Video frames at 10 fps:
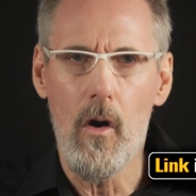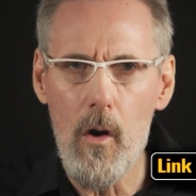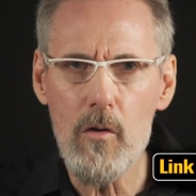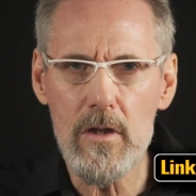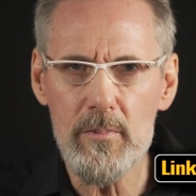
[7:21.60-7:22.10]

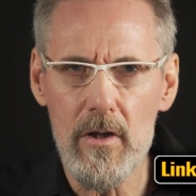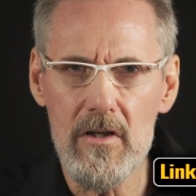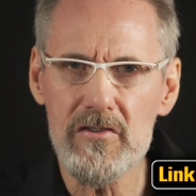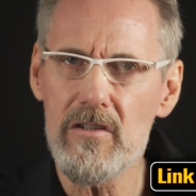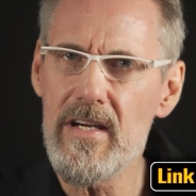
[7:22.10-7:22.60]
All the
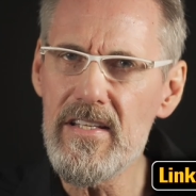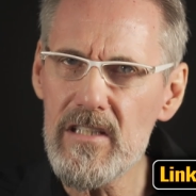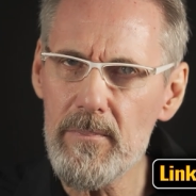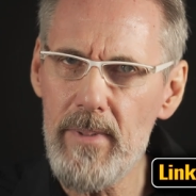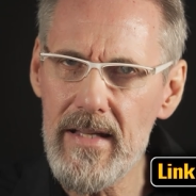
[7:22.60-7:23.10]
products are
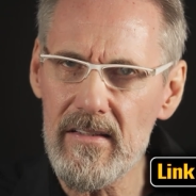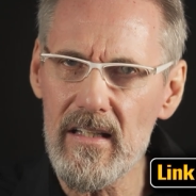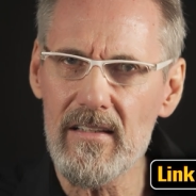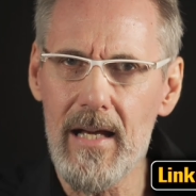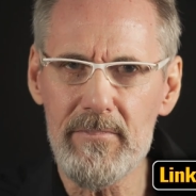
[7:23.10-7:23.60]

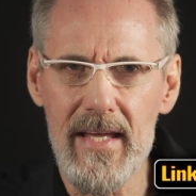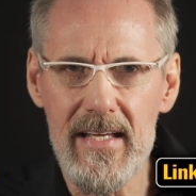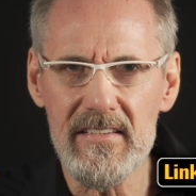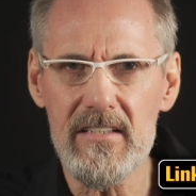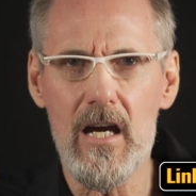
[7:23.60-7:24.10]
independently lab
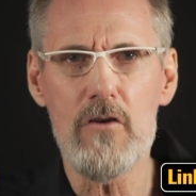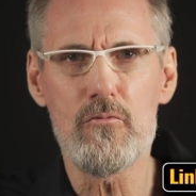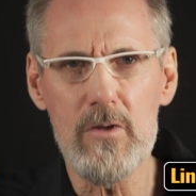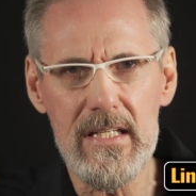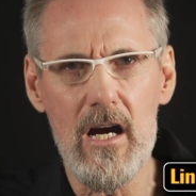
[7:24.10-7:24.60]
tested
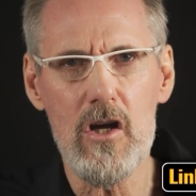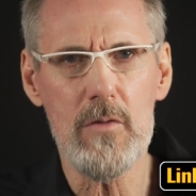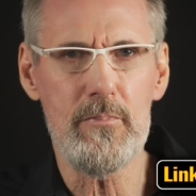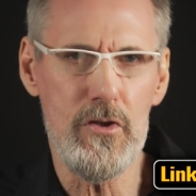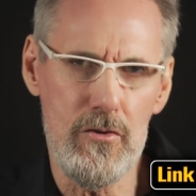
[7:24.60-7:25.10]
and really are
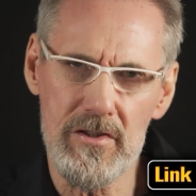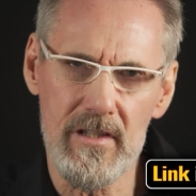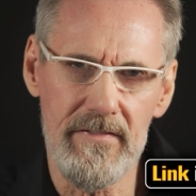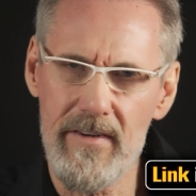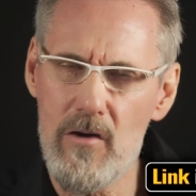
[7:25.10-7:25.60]
the purest
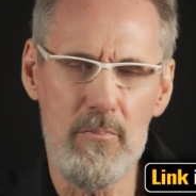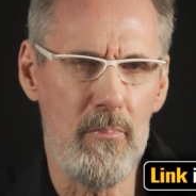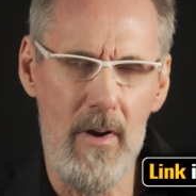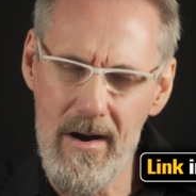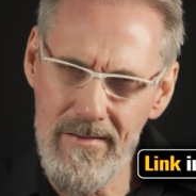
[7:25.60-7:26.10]
I've found,
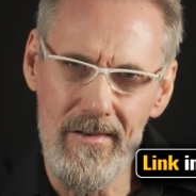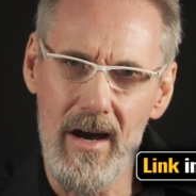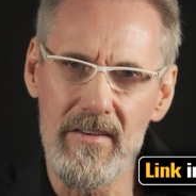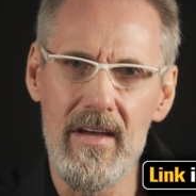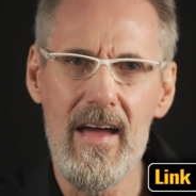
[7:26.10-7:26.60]
bar
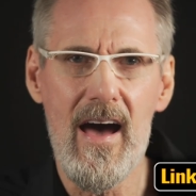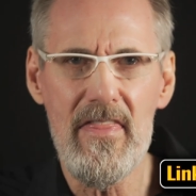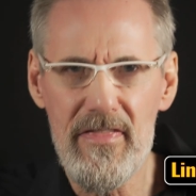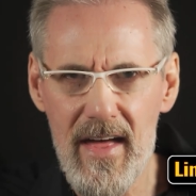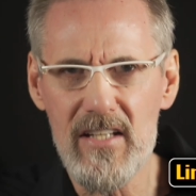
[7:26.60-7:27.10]
none.
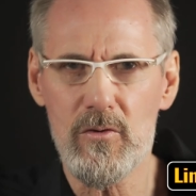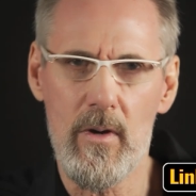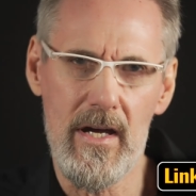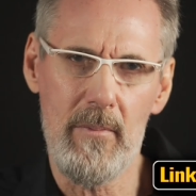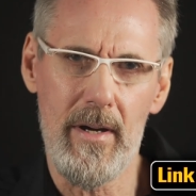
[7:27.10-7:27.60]
And that's
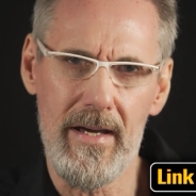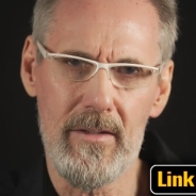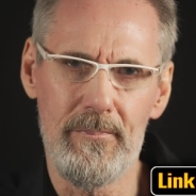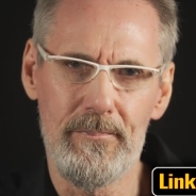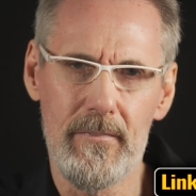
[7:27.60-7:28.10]
why I buy
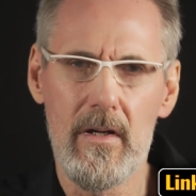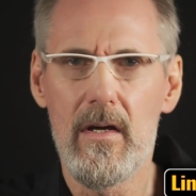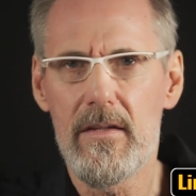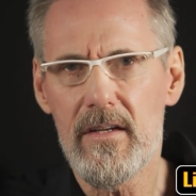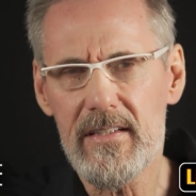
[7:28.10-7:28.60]
them.
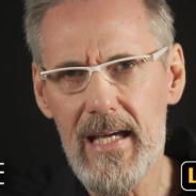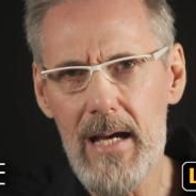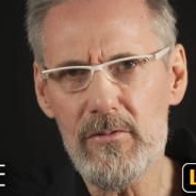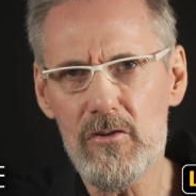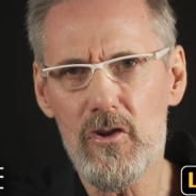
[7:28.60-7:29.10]
The
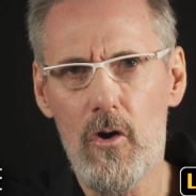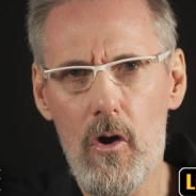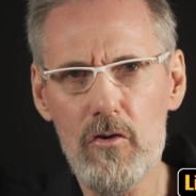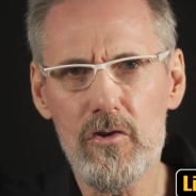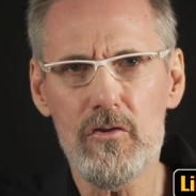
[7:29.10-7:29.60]
capsules are
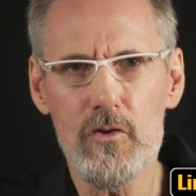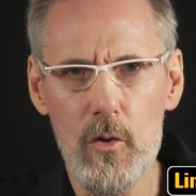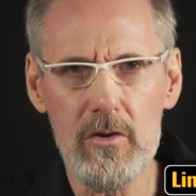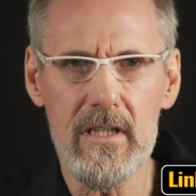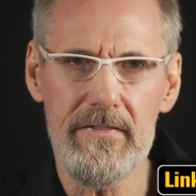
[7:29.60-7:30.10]
also
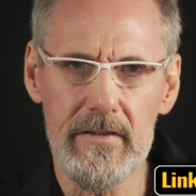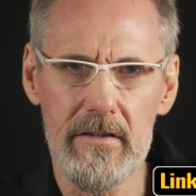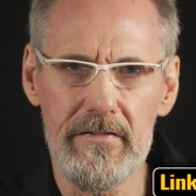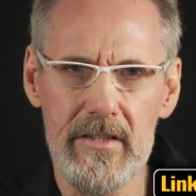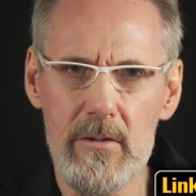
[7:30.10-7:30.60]
totally
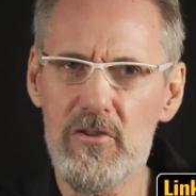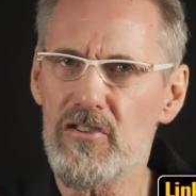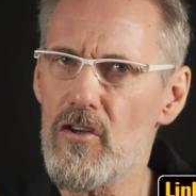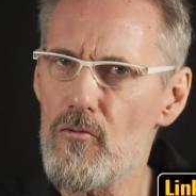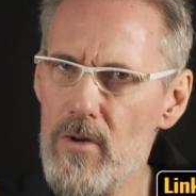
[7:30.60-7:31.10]
filler-free, which
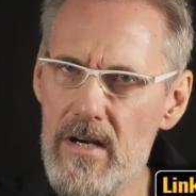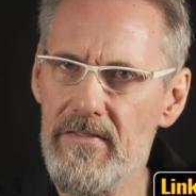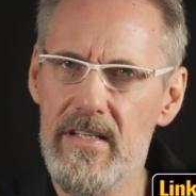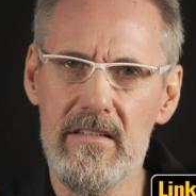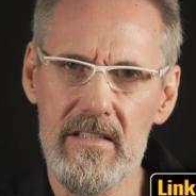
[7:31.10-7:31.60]
is a rare
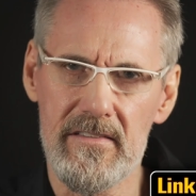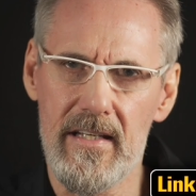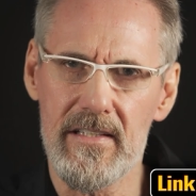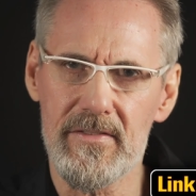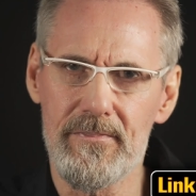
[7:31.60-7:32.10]
thing these
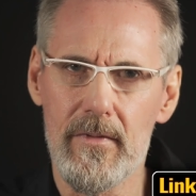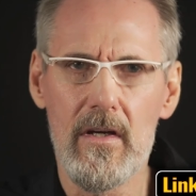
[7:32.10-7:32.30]
days.